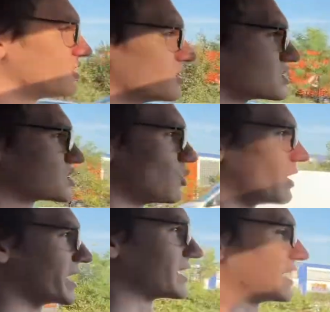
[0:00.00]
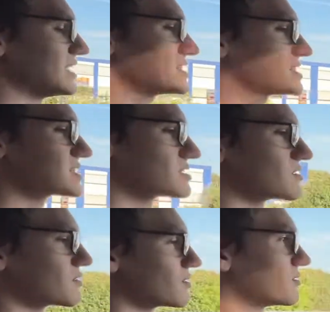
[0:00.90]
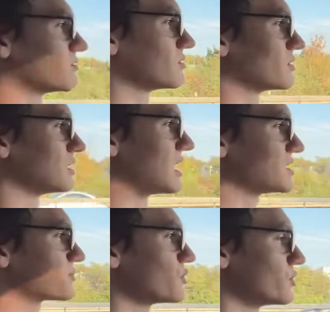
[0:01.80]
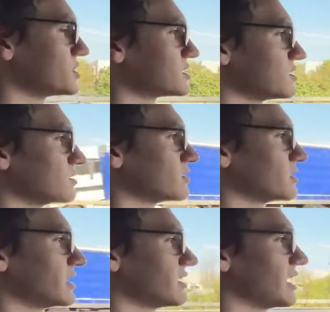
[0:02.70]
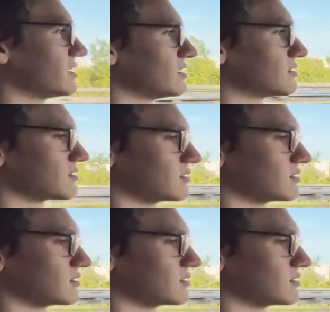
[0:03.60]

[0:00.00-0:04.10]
So I guess the last person that had it